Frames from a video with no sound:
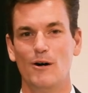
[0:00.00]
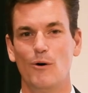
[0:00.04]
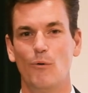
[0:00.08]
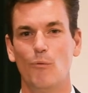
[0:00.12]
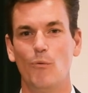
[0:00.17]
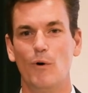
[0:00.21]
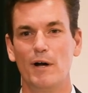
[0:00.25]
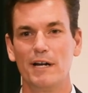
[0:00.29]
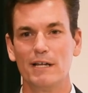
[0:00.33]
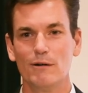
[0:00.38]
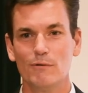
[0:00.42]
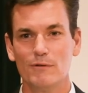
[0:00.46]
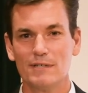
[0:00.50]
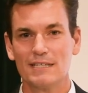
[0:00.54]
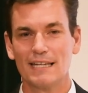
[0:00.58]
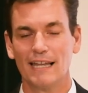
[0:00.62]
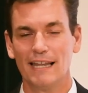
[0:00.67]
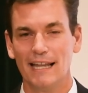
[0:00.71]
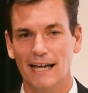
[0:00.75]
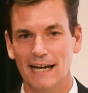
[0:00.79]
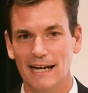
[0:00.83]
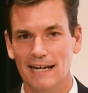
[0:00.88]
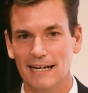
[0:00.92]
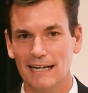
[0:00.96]
what it was
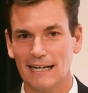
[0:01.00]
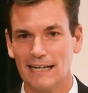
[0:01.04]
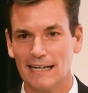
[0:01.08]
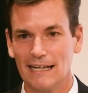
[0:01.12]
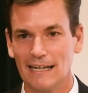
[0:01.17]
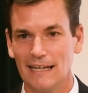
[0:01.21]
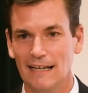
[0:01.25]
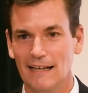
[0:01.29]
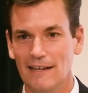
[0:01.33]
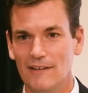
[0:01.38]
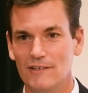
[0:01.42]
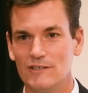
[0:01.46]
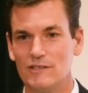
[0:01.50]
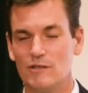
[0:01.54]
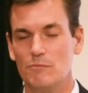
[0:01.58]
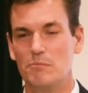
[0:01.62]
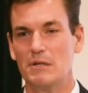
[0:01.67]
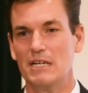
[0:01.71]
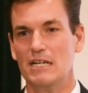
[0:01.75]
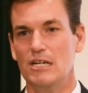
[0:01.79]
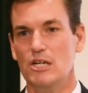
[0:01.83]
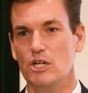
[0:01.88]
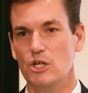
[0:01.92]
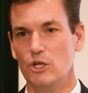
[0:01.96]
like to
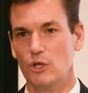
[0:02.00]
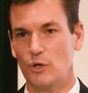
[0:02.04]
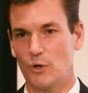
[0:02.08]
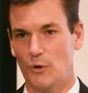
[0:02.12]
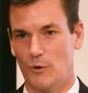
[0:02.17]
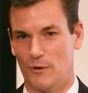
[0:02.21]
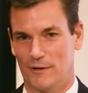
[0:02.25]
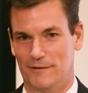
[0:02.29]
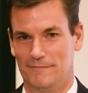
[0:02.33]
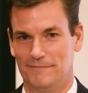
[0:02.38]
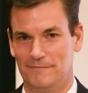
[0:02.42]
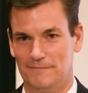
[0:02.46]
be new,